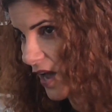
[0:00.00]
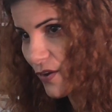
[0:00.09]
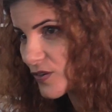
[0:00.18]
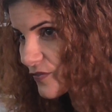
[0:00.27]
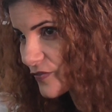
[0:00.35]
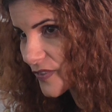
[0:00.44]
I
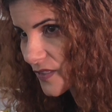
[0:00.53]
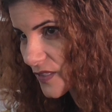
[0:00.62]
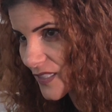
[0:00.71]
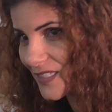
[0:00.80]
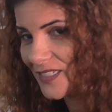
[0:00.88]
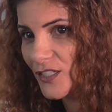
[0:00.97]
couldn't feel.
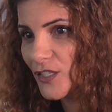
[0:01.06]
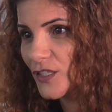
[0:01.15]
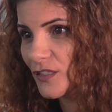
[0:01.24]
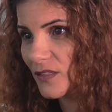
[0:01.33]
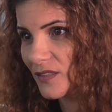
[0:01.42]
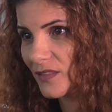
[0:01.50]
It didn't
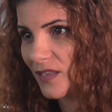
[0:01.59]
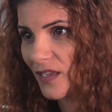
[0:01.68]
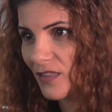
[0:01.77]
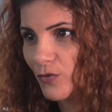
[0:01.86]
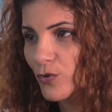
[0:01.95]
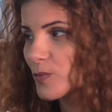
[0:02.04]
hurt
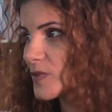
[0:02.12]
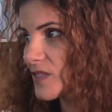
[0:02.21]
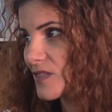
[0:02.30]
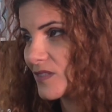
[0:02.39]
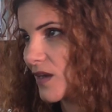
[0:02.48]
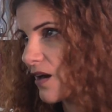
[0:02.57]
like the rumors
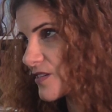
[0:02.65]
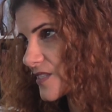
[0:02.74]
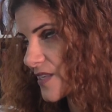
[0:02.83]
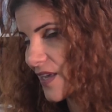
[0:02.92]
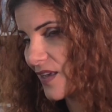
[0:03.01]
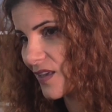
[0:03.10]
are
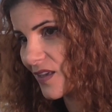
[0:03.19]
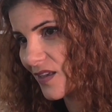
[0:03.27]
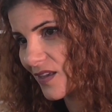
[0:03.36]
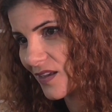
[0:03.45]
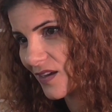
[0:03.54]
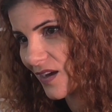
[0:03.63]
saying.
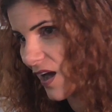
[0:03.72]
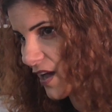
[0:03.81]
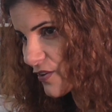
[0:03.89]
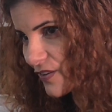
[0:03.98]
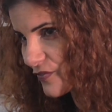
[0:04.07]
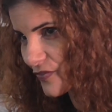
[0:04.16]

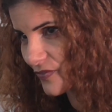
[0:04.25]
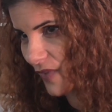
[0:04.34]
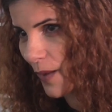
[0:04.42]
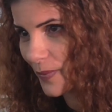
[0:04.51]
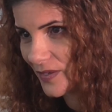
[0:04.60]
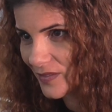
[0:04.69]

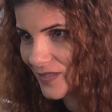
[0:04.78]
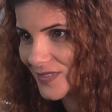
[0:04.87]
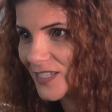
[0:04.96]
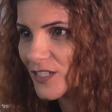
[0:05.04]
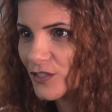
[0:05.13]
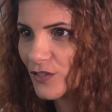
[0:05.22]
It
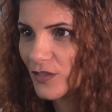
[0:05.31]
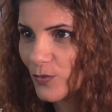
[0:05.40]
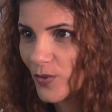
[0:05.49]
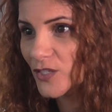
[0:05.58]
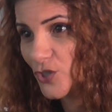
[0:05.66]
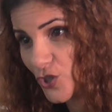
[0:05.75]
didn't hurt the
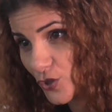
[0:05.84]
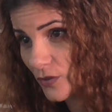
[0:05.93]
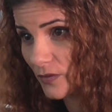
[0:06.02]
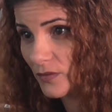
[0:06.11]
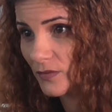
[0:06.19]
way it should.